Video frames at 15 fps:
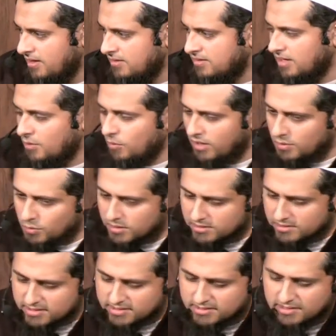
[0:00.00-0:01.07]
That when we're
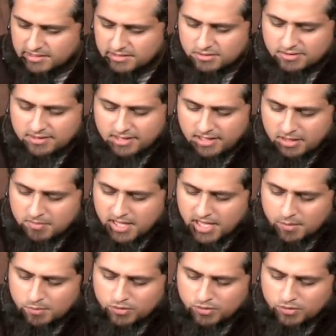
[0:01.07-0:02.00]
listening to the Imam